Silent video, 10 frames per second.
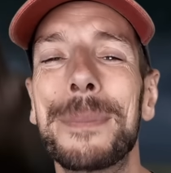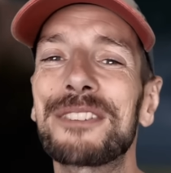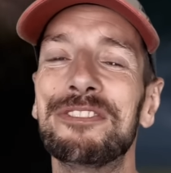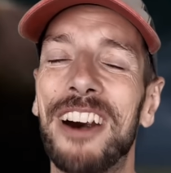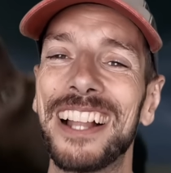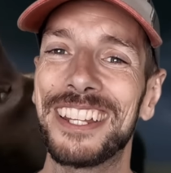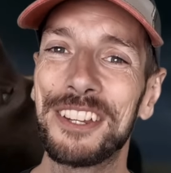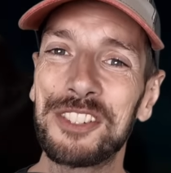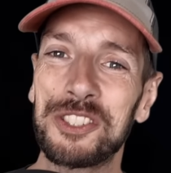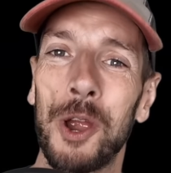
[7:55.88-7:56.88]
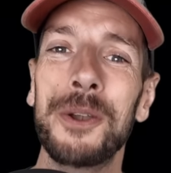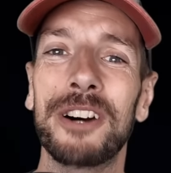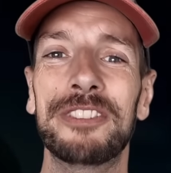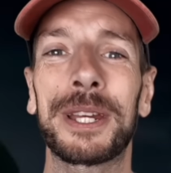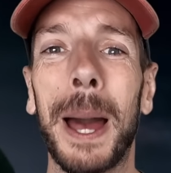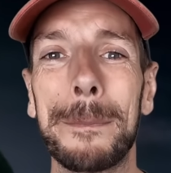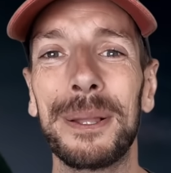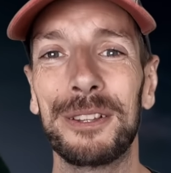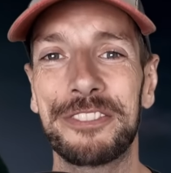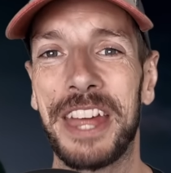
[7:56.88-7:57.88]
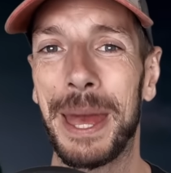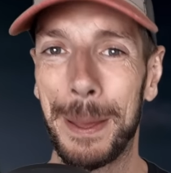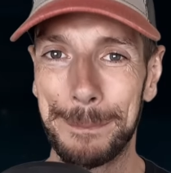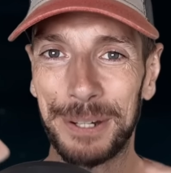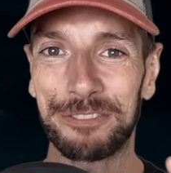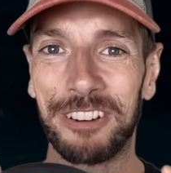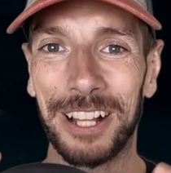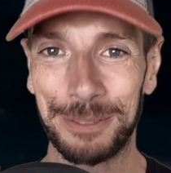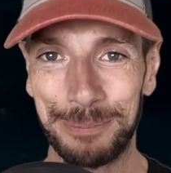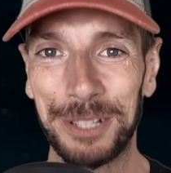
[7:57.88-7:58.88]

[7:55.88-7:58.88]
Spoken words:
McFarlane have shown off a couple of their McFarlane